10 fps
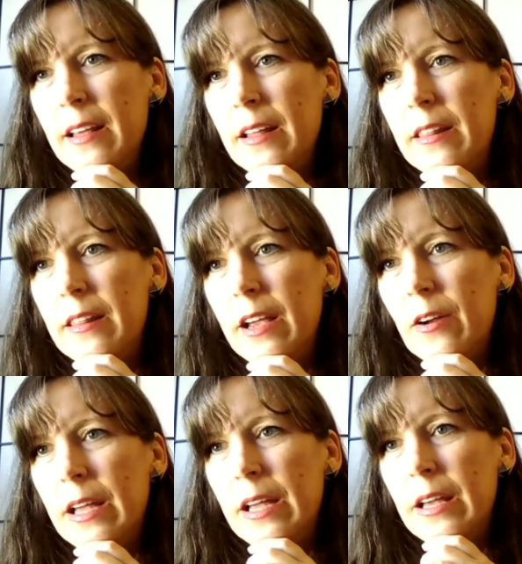there
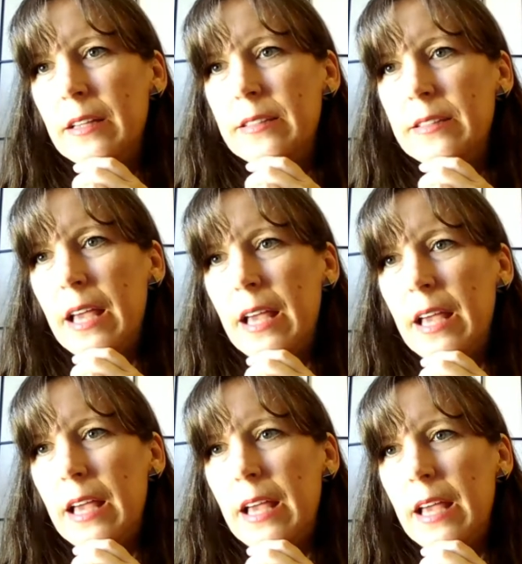is
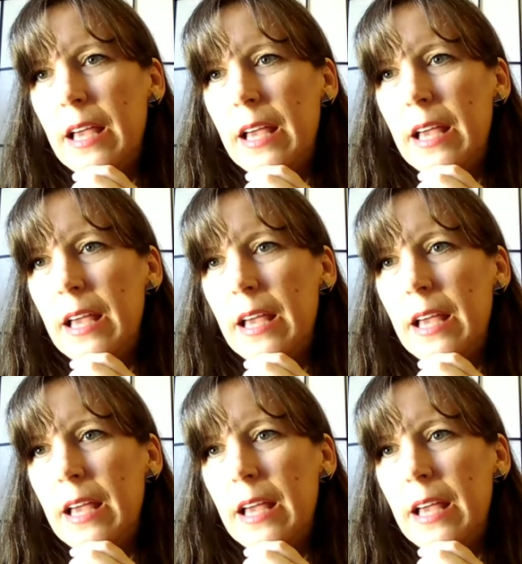a